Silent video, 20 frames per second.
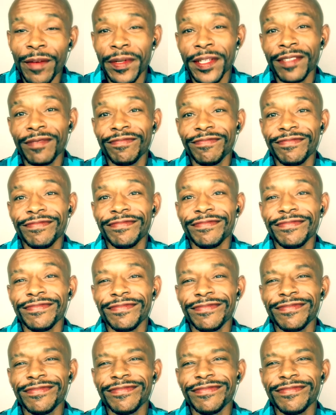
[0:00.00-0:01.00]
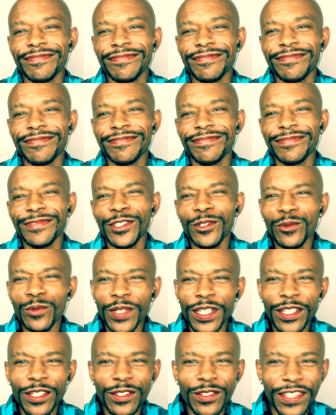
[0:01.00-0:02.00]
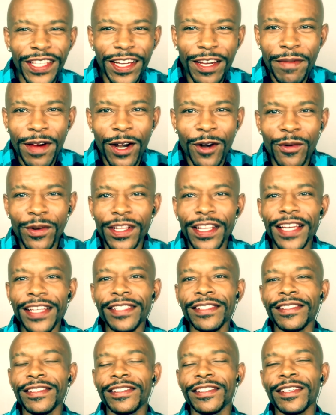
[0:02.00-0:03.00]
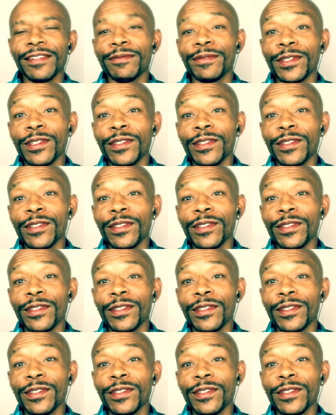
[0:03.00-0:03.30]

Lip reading: mean, when you think about a relationship and you